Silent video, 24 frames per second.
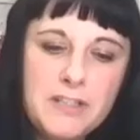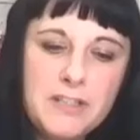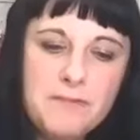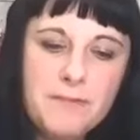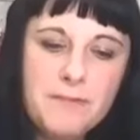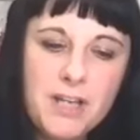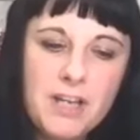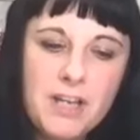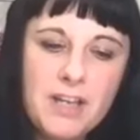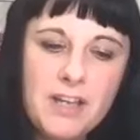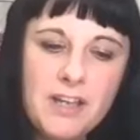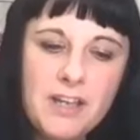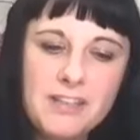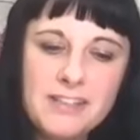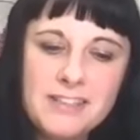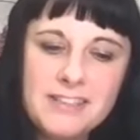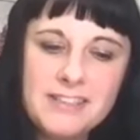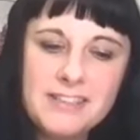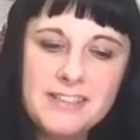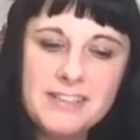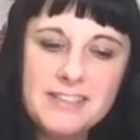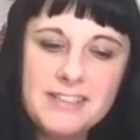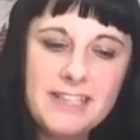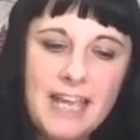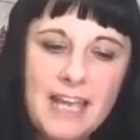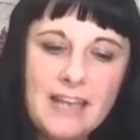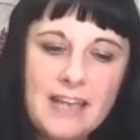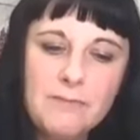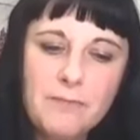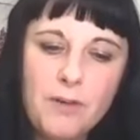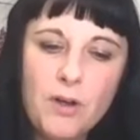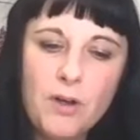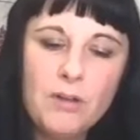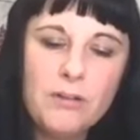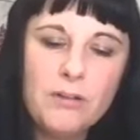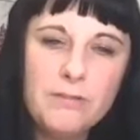you first get
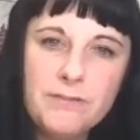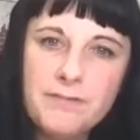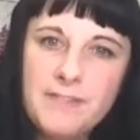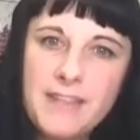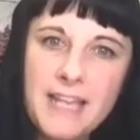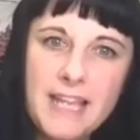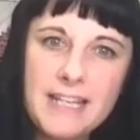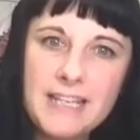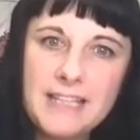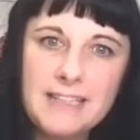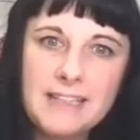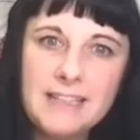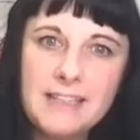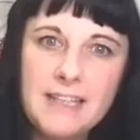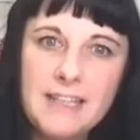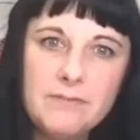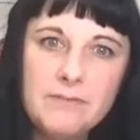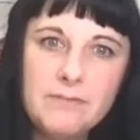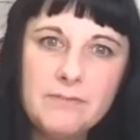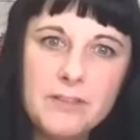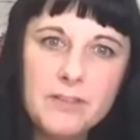involved then in